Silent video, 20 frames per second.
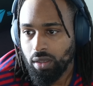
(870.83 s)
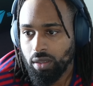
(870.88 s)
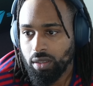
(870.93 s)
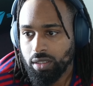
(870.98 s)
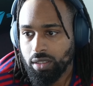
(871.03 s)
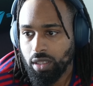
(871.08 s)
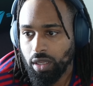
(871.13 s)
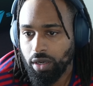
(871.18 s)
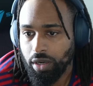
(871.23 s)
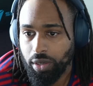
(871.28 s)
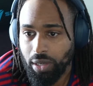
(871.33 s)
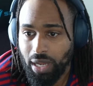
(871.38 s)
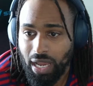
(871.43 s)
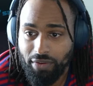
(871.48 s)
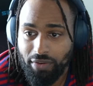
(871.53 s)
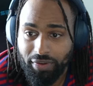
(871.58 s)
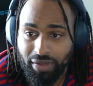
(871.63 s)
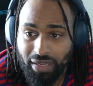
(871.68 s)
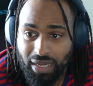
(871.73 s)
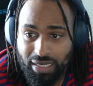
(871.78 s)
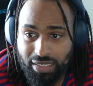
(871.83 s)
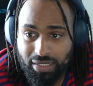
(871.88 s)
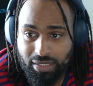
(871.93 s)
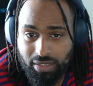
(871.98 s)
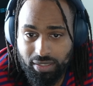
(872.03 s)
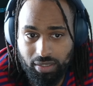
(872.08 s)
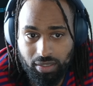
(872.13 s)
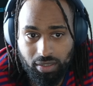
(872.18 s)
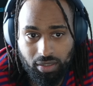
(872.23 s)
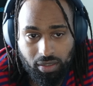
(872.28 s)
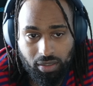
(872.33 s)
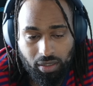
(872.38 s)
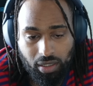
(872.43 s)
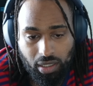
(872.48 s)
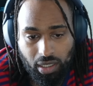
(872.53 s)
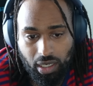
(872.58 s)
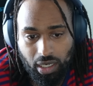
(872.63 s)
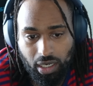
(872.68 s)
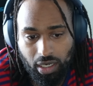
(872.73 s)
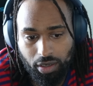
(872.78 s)
So there you have it, guys.
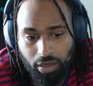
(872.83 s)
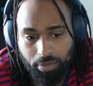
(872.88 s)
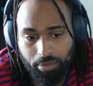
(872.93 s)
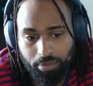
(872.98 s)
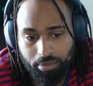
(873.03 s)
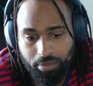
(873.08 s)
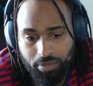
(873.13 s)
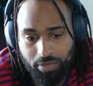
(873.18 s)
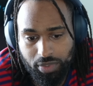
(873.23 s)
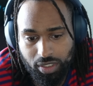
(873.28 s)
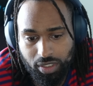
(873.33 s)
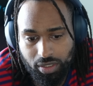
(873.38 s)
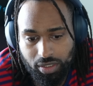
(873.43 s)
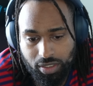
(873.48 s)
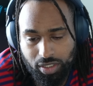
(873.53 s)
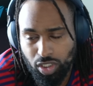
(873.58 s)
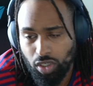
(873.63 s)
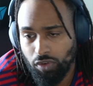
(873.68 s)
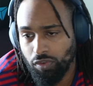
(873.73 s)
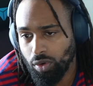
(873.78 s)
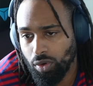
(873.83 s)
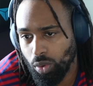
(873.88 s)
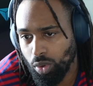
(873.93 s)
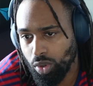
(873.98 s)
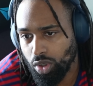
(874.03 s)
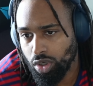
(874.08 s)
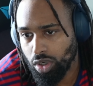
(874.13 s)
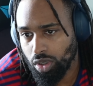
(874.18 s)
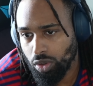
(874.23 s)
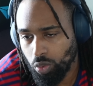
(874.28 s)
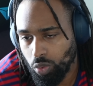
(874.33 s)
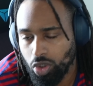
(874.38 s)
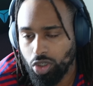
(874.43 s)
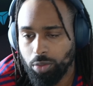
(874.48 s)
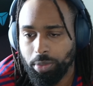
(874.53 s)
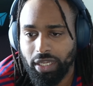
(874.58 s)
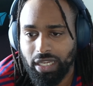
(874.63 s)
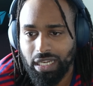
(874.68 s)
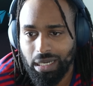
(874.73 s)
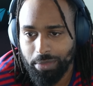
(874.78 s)
Civil war will
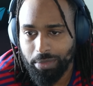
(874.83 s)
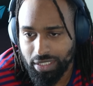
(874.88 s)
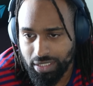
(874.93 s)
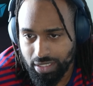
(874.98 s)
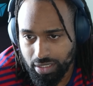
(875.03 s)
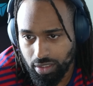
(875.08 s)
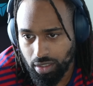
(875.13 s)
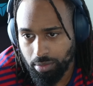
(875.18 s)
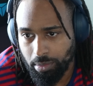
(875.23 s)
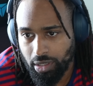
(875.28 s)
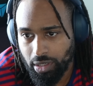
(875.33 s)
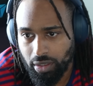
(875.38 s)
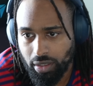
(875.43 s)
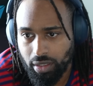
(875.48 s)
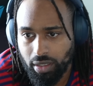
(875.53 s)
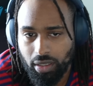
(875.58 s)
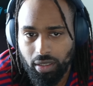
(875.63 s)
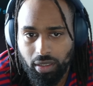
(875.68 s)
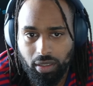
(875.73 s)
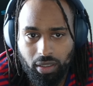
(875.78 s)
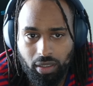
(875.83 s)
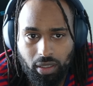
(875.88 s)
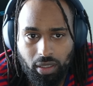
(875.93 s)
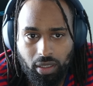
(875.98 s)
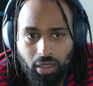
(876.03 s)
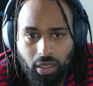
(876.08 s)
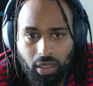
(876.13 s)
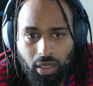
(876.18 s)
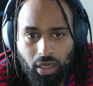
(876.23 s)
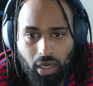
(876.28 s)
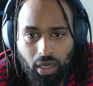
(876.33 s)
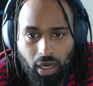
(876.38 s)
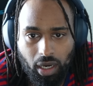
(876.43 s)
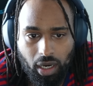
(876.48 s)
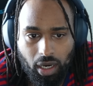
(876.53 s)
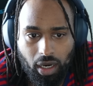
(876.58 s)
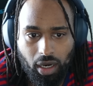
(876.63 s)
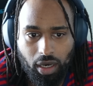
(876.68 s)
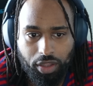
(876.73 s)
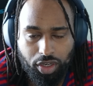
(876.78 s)
be coming to America.
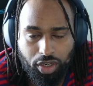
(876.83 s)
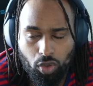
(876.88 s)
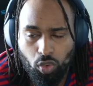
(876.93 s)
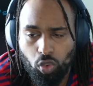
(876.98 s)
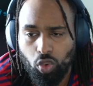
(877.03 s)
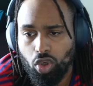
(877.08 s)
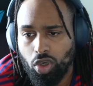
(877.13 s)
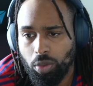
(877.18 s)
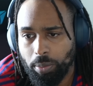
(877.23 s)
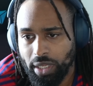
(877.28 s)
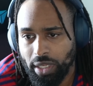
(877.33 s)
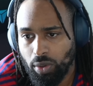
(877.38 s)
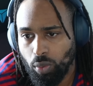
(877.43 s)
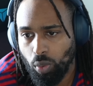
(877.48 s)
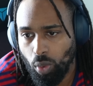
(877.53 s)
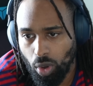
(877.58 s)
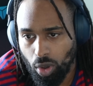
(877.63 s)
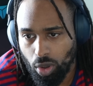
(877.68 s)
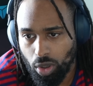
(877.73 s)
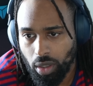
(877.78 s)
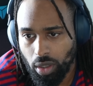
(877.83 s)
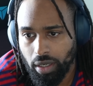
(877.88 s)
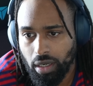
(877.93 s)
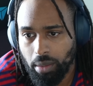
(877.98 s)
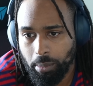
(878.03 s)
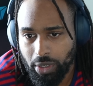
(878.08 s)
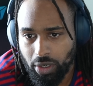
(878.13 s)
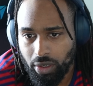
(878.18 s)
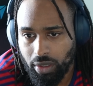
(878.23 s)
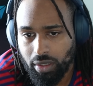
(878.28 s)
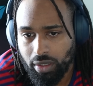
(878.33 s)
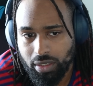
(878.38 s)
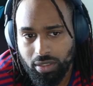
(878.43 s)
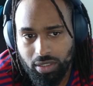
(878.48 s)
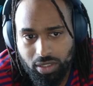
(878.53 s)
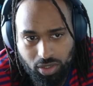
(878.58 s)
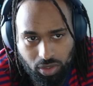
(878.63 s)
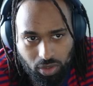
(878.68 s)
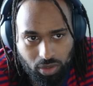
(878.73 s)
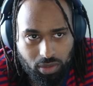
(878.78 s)
There will be war in
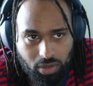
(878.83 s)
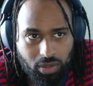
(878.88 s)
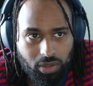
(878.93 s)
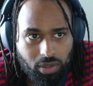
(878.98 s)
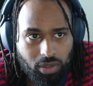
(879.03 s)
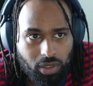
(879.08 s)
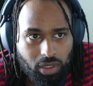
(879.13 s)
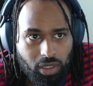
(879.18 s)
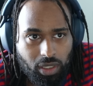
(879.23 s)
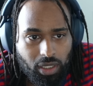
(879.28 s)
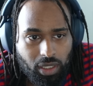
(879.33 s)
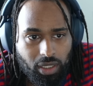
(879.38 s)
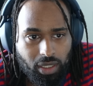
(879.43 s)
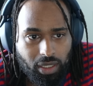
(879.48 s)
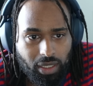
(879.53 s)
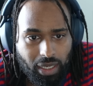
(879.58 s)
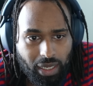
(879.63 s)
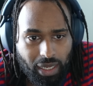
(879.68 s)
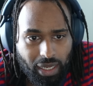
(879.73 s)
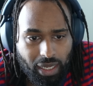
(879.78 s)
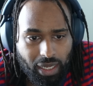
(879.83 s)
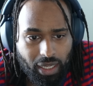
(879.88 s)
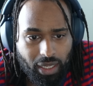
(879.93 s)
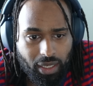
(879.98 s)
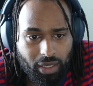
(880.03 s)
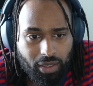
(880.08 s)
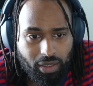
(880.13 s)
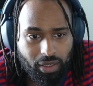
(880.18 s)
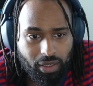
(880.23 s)
American soil. And